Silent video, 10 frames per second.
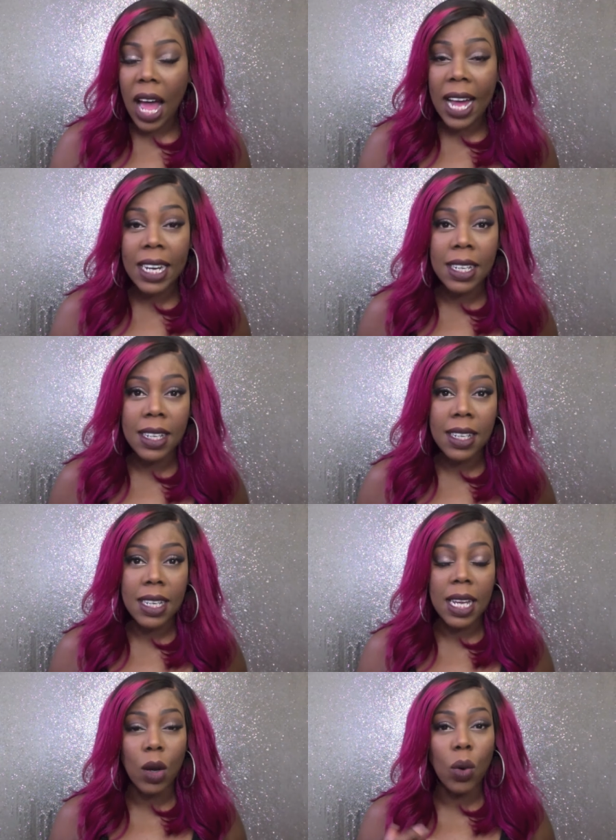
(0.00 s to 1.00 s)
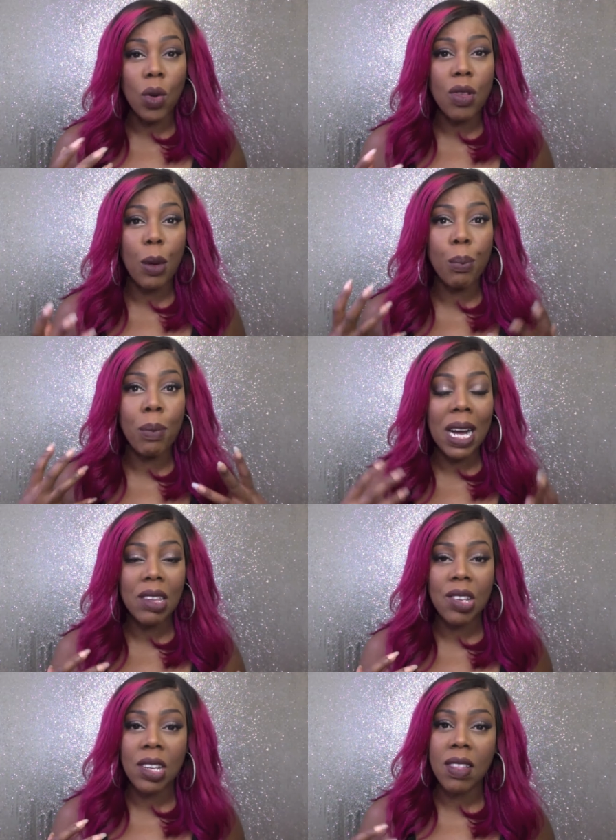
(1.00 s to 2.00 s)
and it also
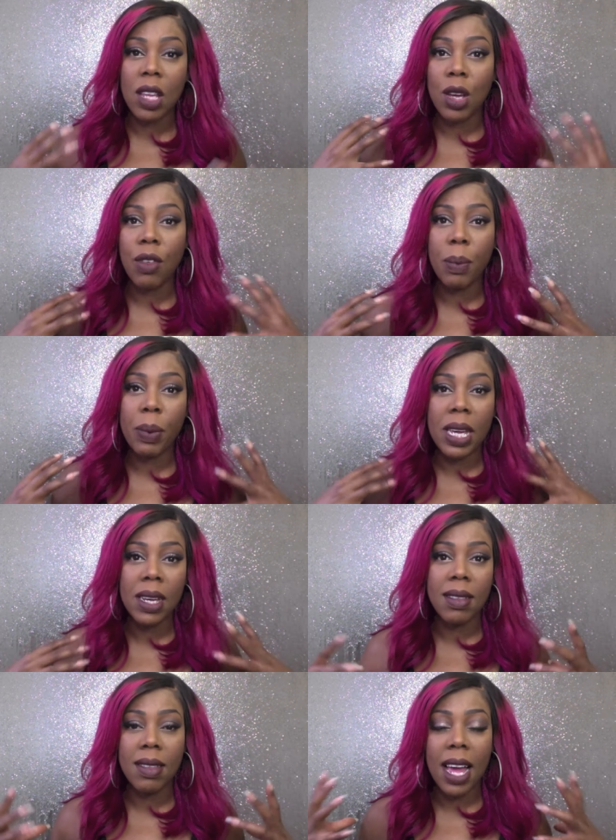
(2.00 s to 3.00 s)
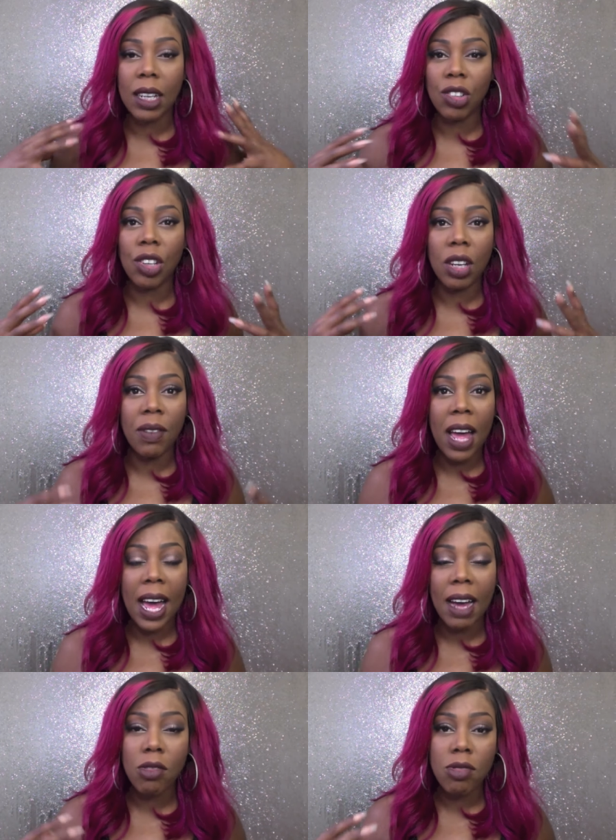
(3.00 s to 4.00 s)
matches the European texture of
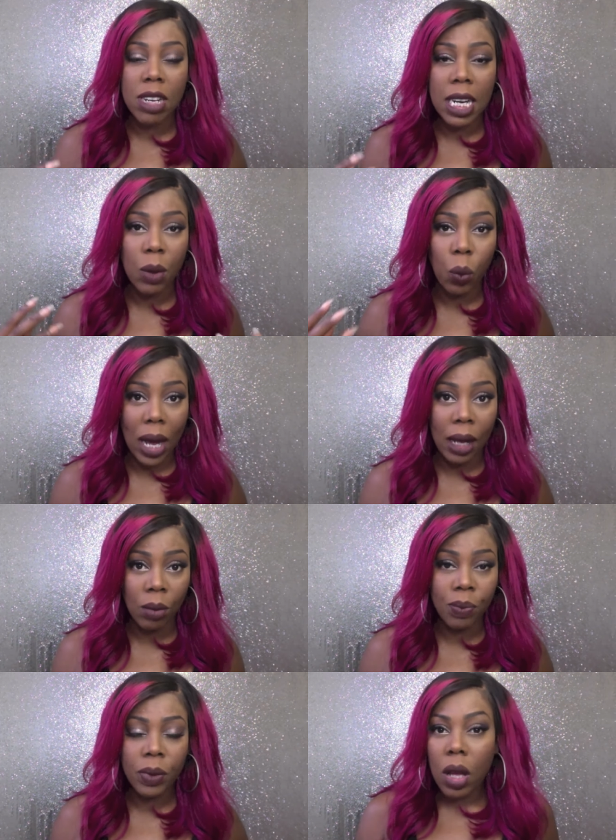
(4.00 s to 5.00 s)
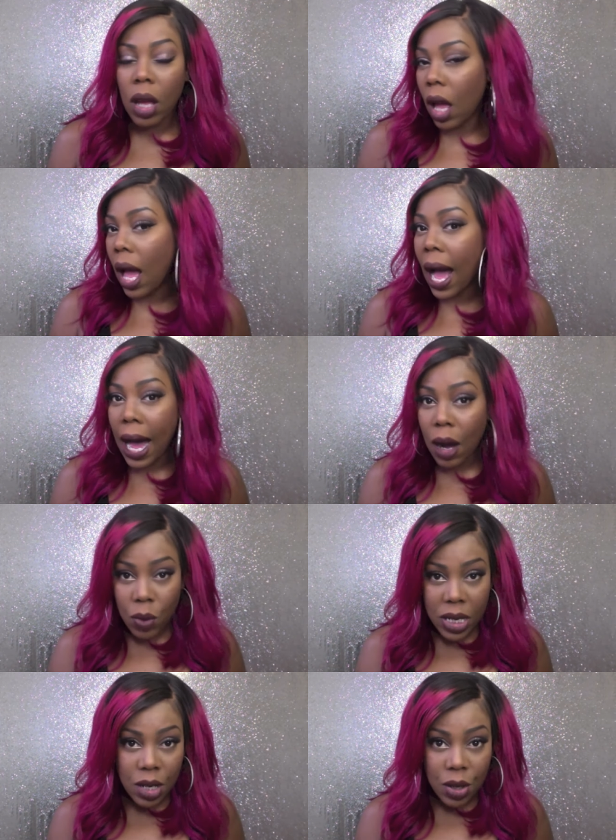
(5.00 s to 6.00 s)
hair really well. How
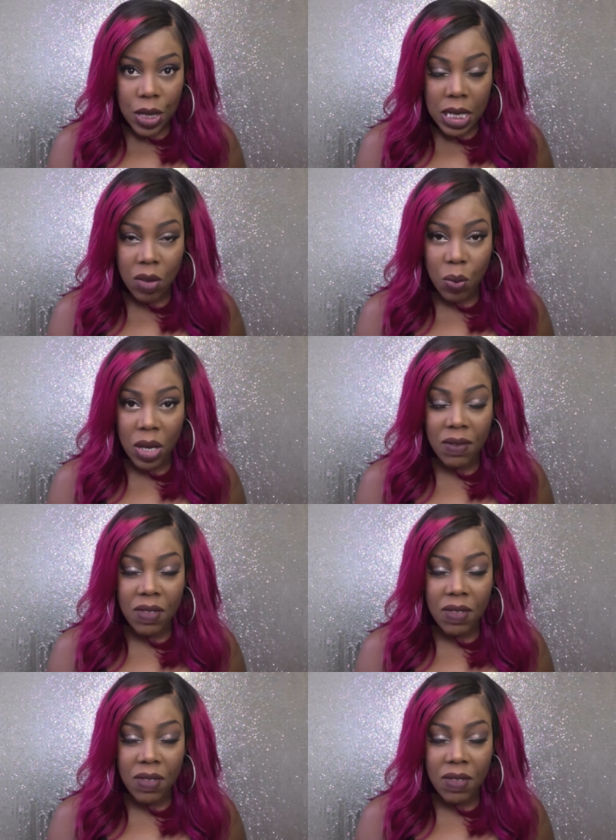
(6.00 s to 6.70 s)
we do these weaves